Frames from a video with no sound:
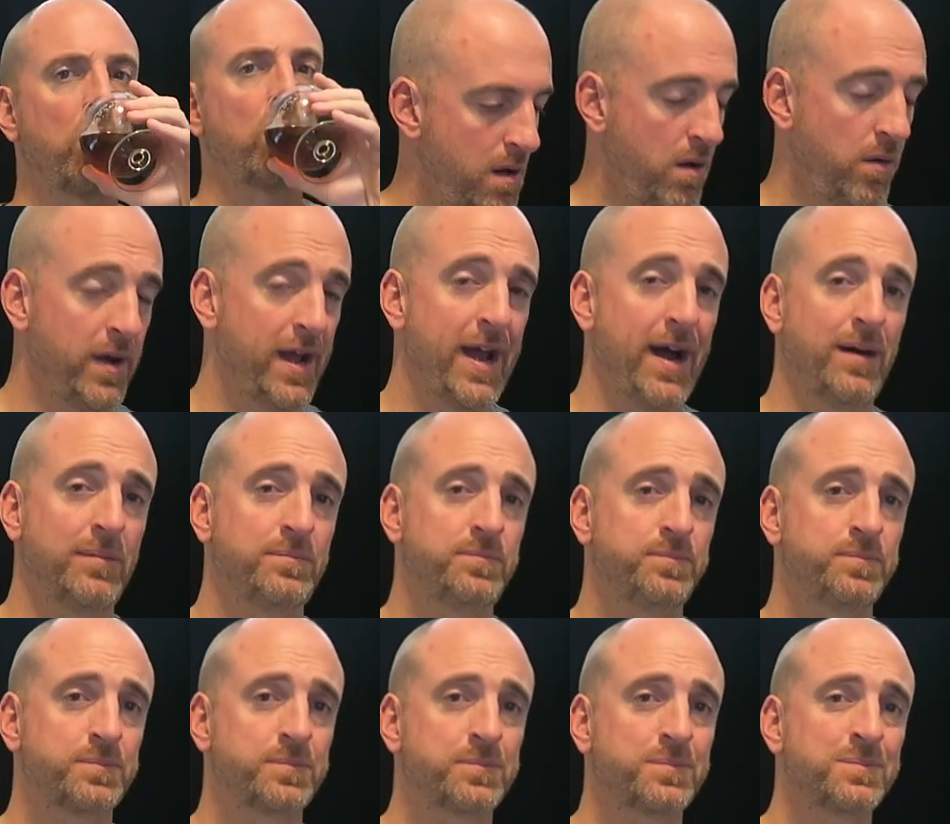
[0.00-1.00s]
Oh yeah,
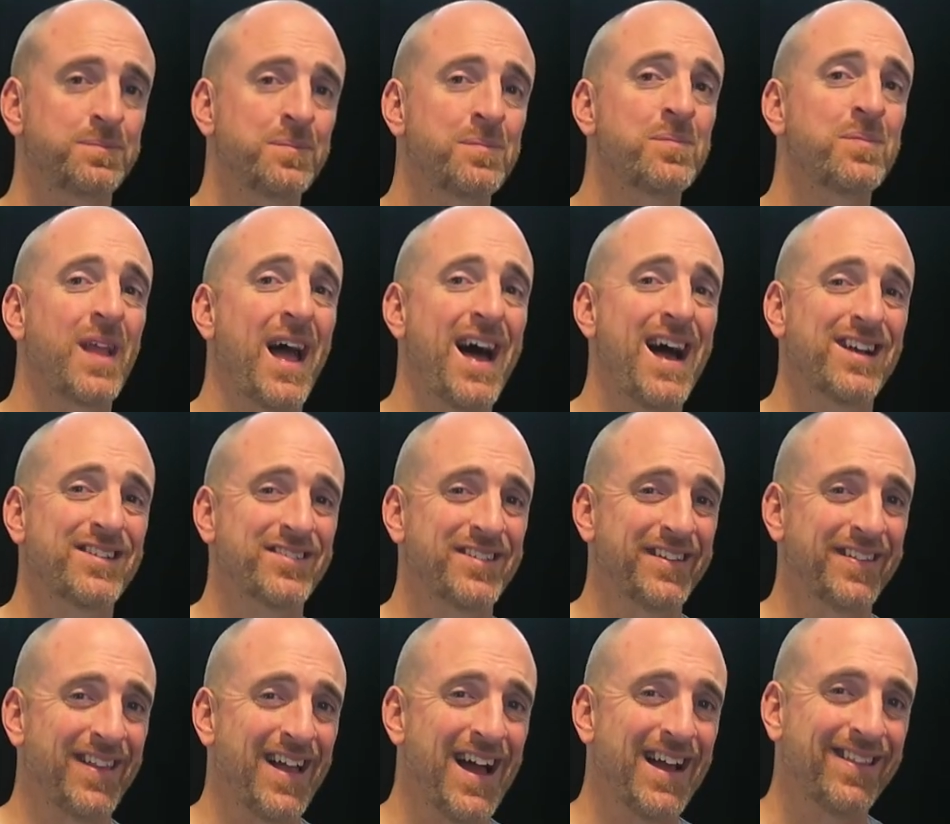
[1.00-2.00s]
I actually
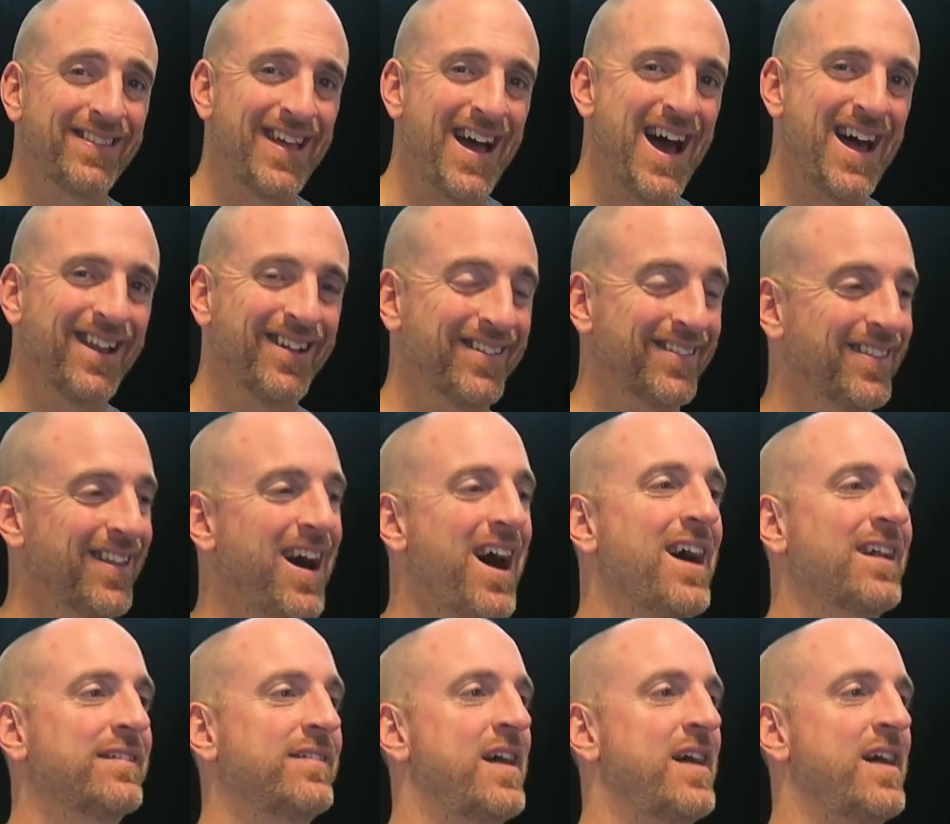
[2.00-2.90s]
like that a lot.